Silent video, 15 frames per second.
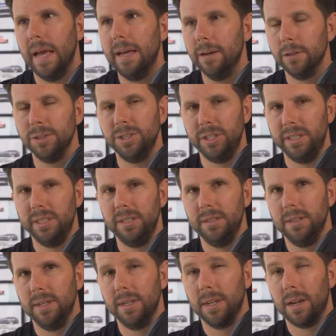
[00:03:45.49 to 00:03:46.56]

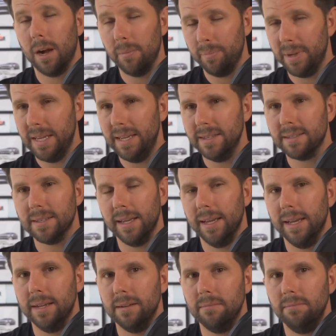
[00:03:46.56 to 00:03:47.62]
energy companies
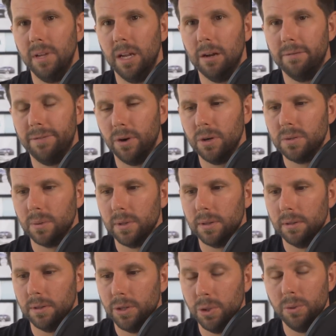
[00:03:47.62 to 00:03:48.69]
and, you know, folks
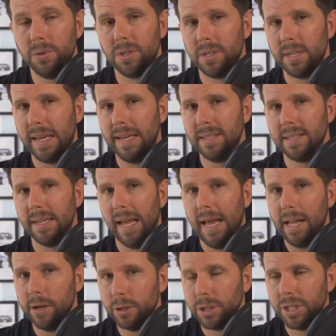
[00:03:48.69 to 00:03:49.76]
with huge stakes in
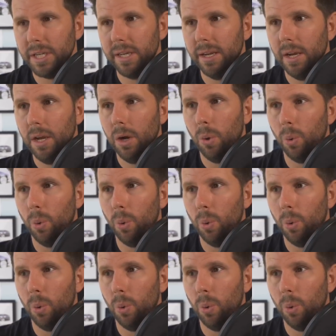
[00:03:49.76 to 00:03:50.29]
energy,